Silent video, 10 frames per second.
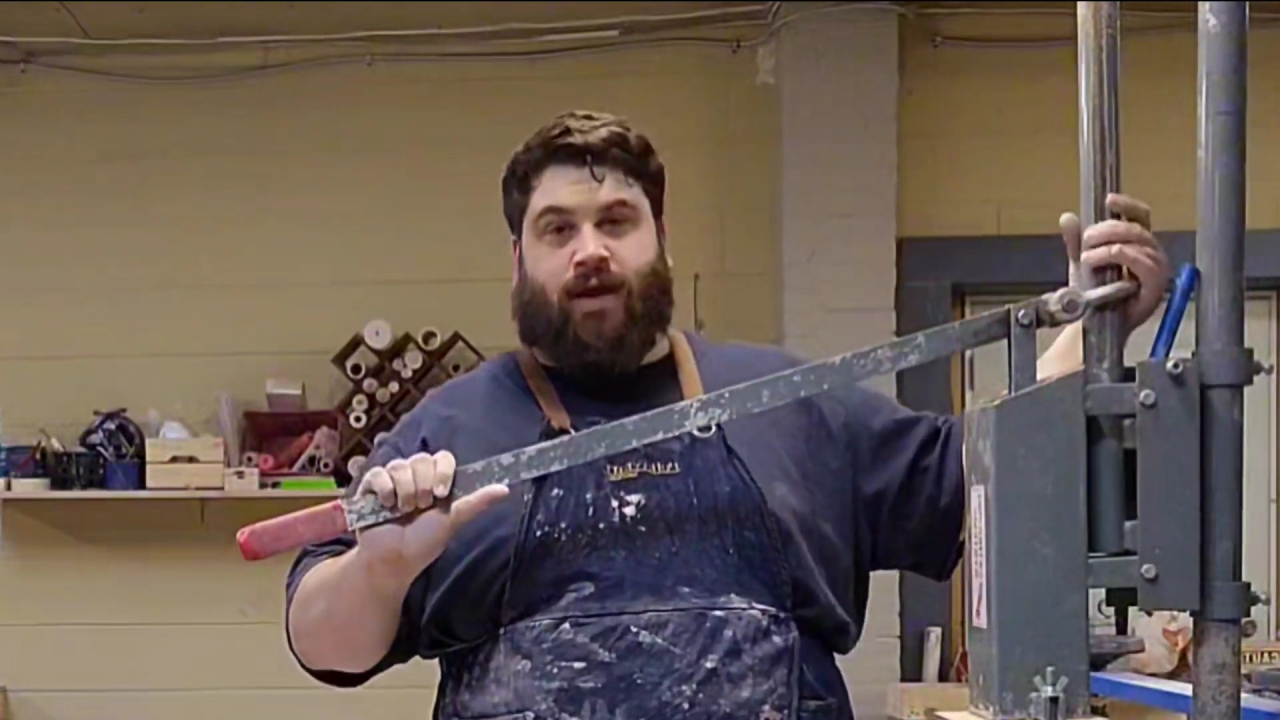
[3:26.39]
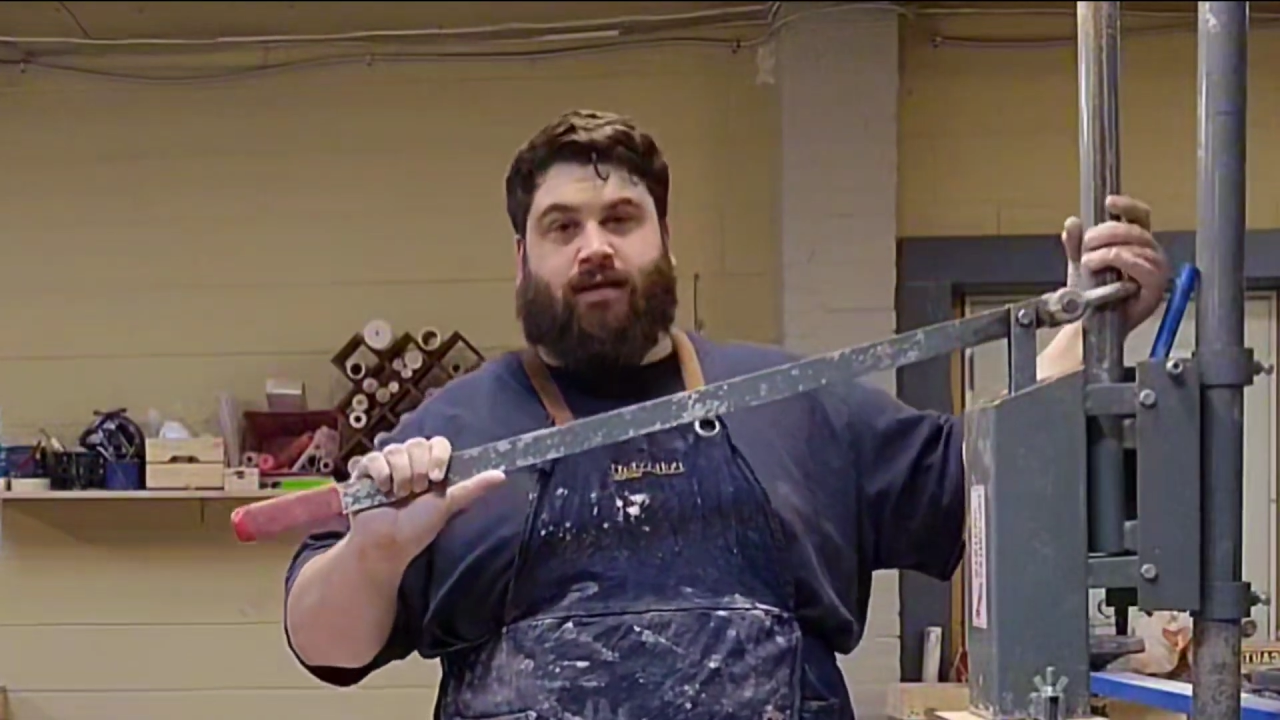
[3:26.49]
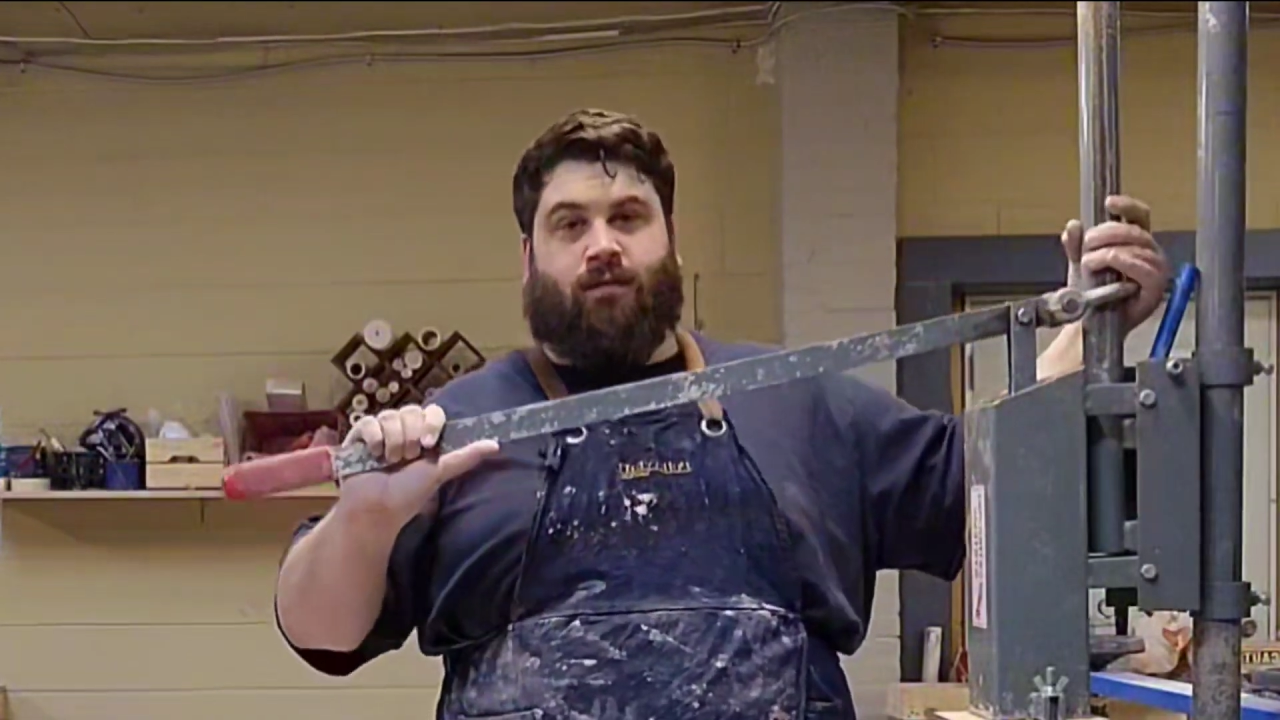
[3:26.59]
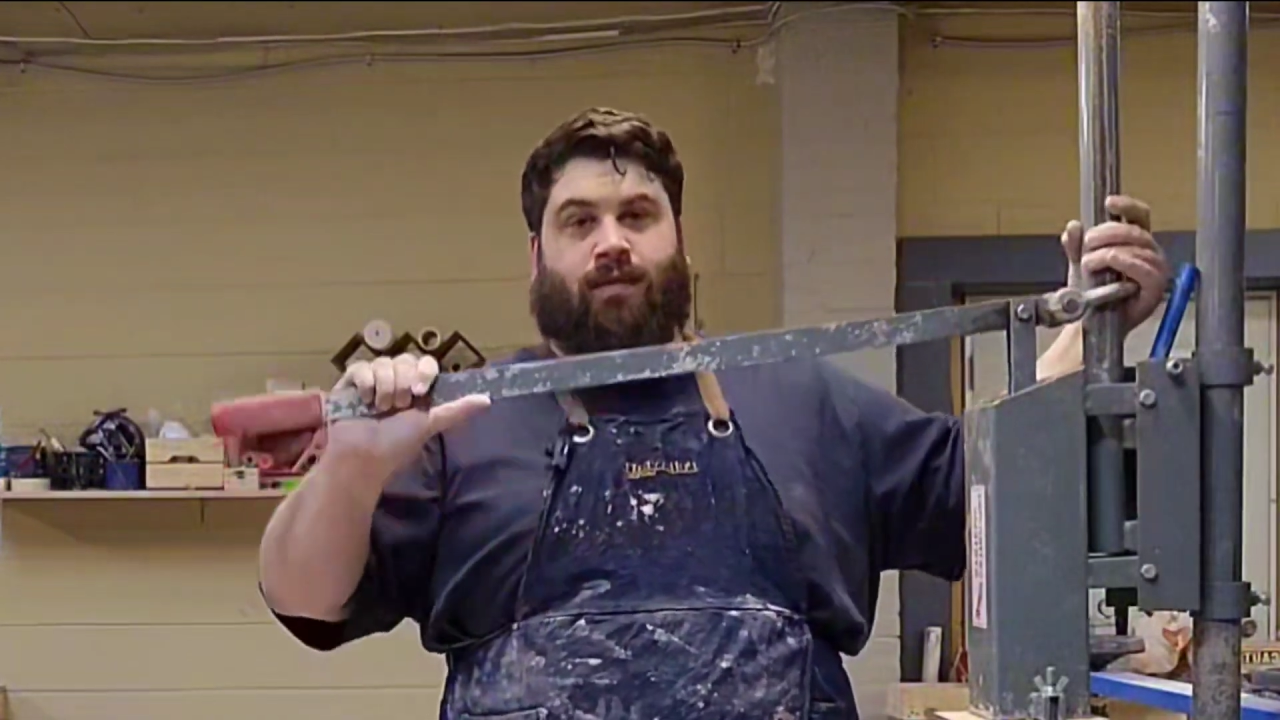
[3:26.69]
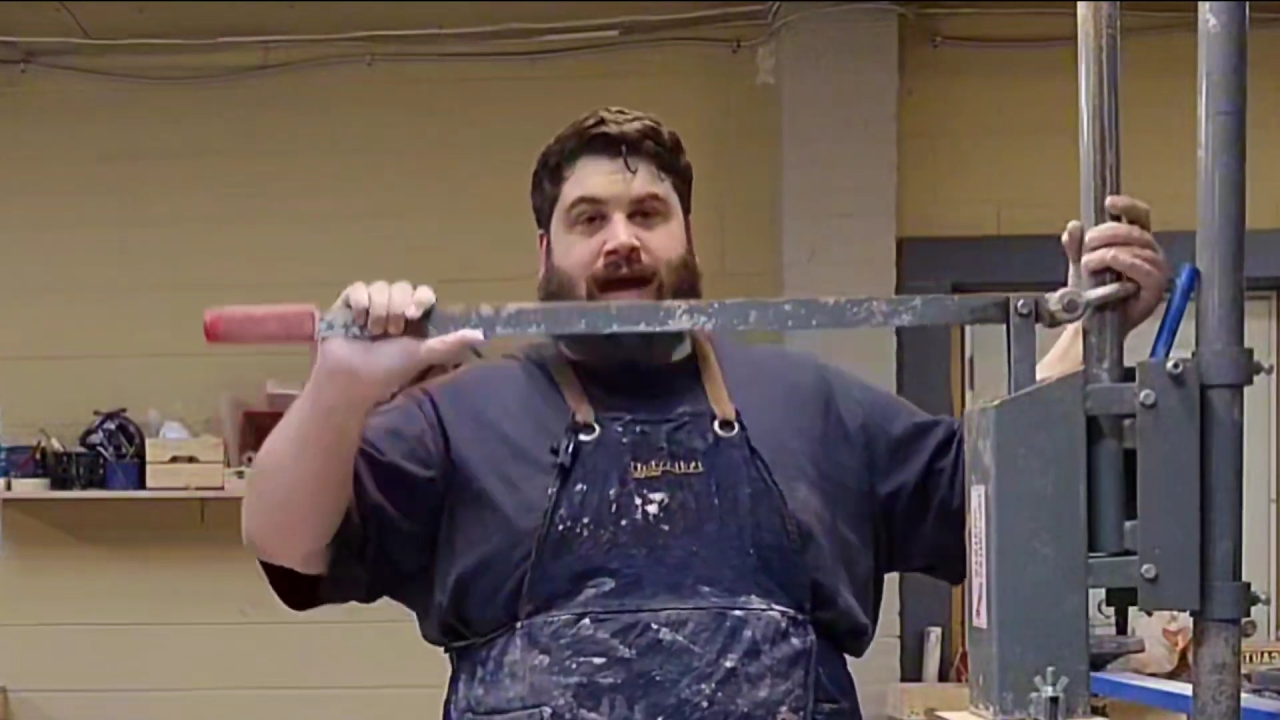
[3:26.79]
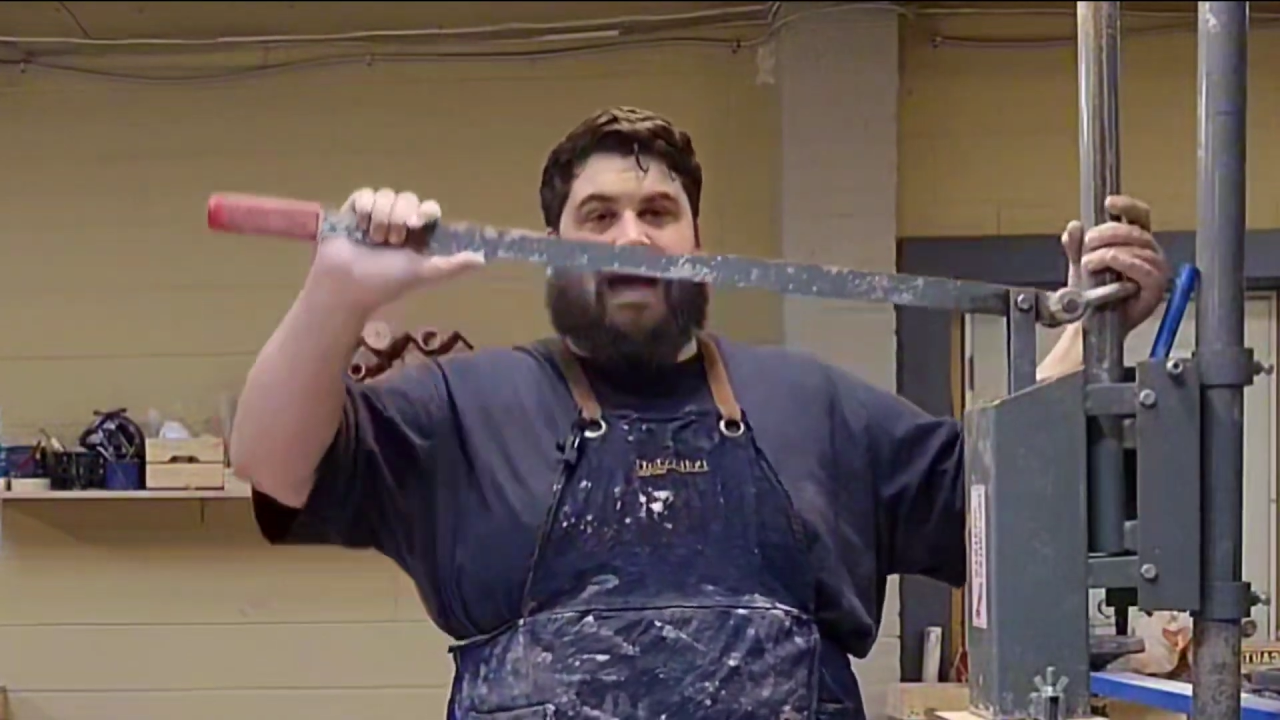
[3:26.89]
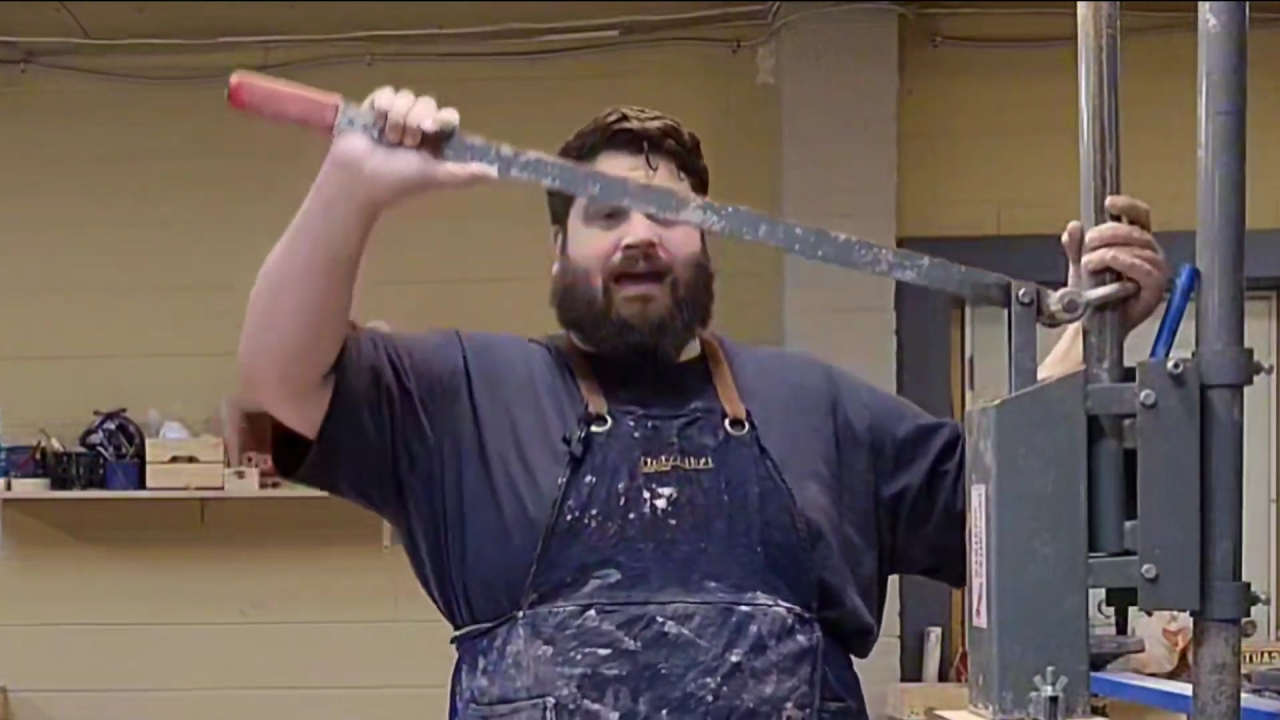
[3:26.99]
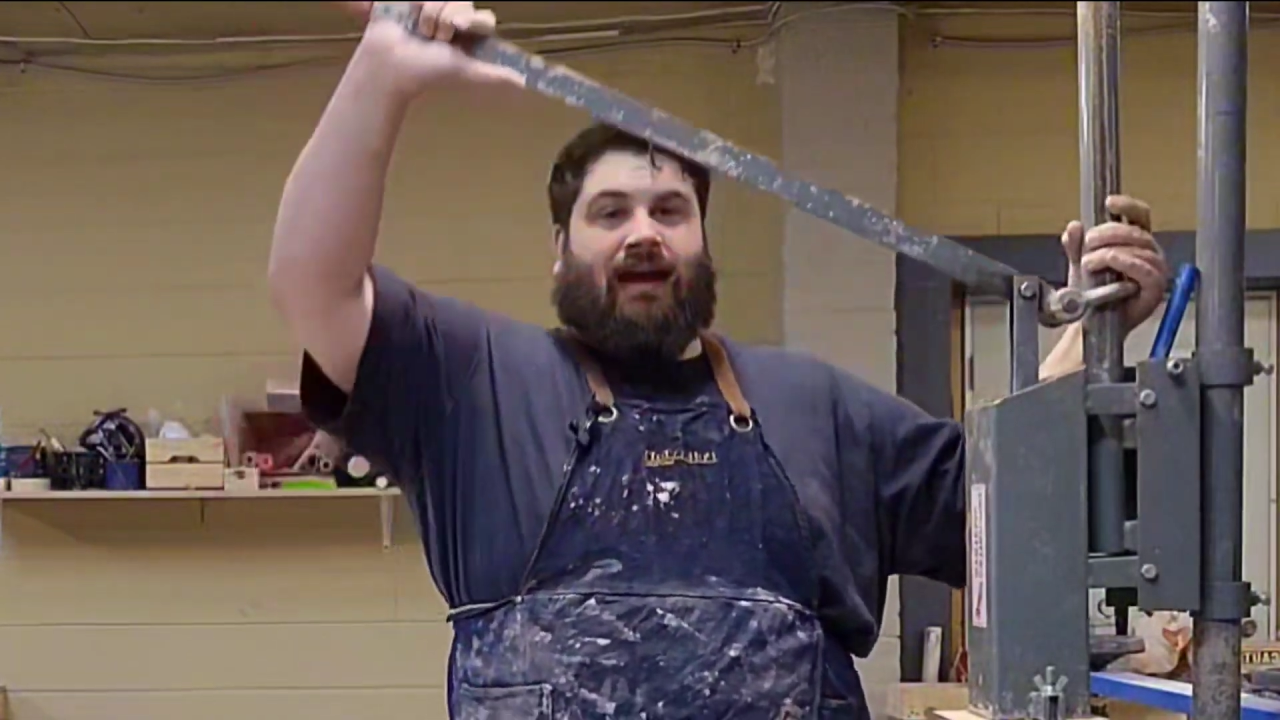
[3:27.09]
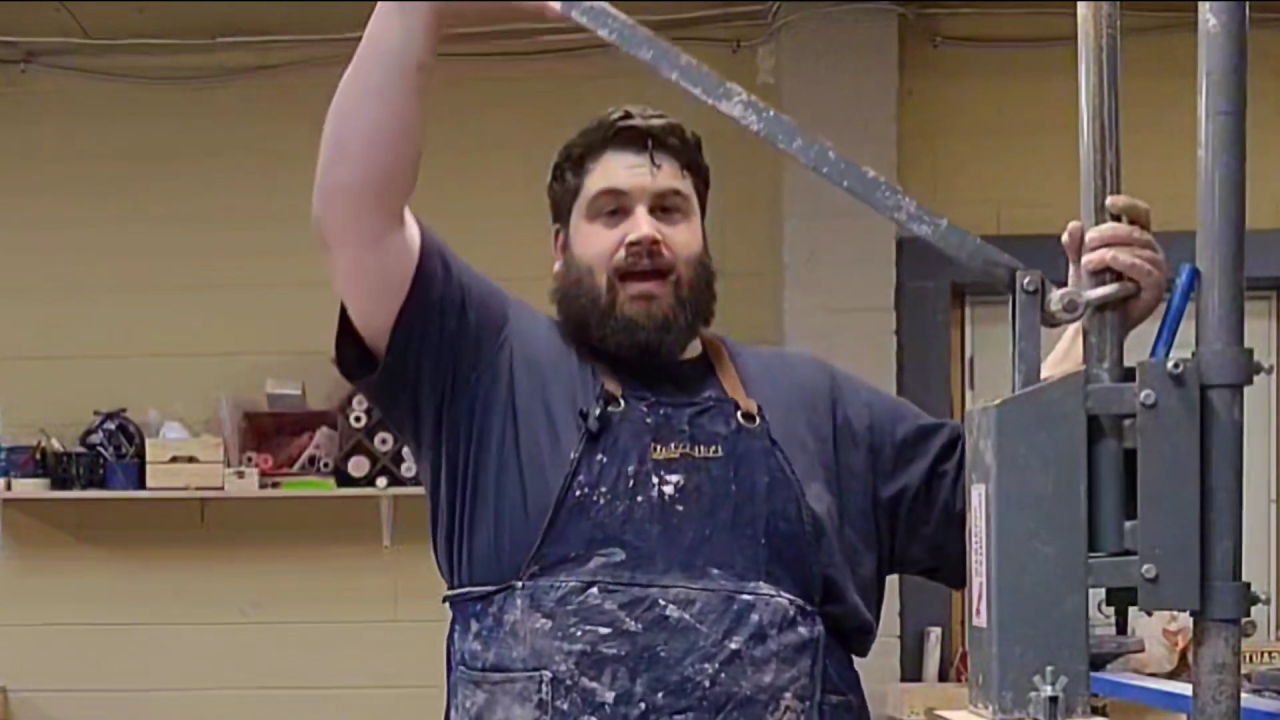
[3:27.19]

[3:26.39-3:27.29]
in the back,